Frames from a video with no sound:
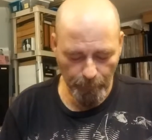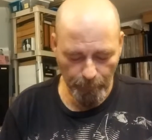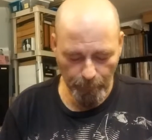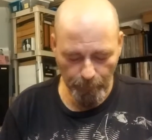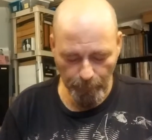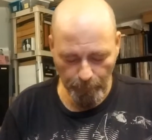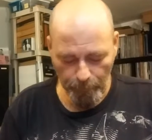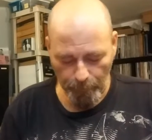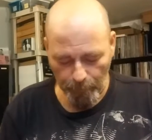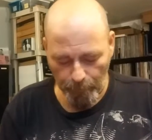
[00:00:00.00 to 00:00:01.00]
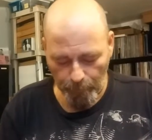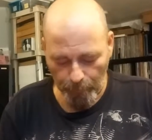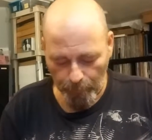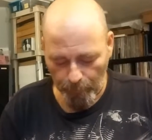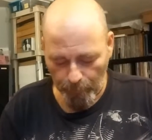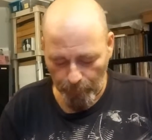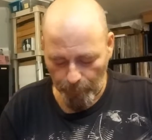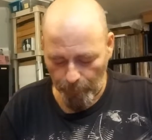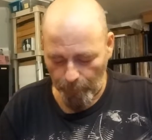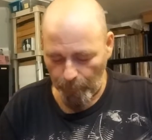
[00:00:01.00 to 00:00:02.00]

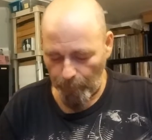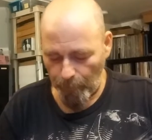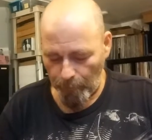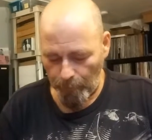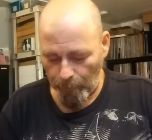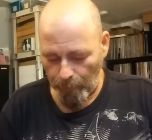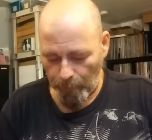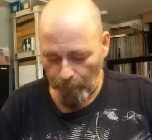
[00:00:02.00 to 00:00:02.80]
[no speech]